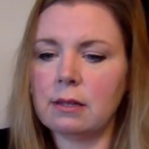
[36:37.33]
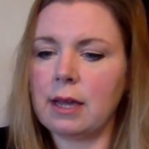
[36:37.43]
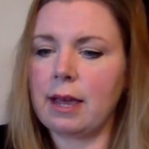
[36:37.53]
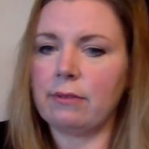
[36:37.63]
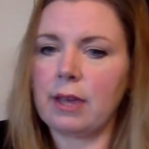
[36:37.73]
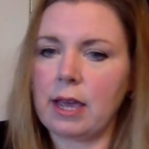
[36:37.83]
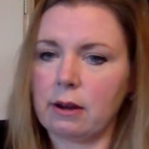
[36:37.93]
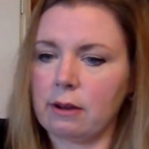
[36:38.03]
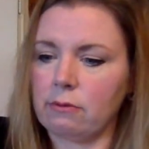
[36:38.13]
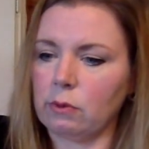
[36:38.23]
I have
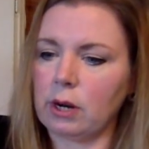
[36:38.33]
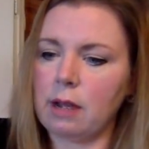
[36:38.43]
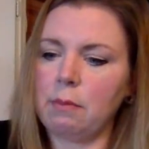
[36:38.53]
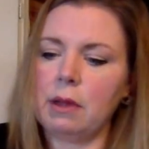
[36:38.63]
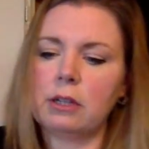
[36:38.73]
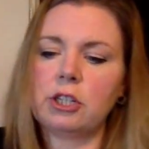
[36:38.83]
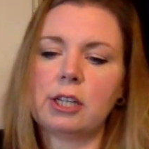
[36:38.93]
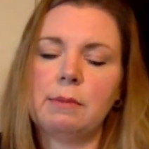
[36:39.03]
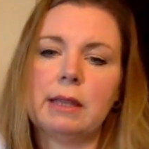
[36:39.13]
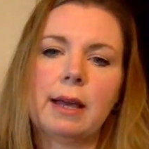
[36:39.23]
hair everywhere. I
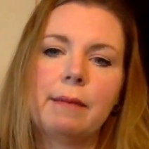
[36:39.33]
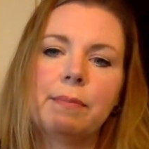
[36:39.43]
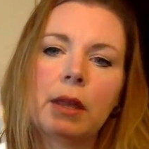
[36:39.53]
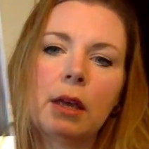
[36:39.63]
apologize about that.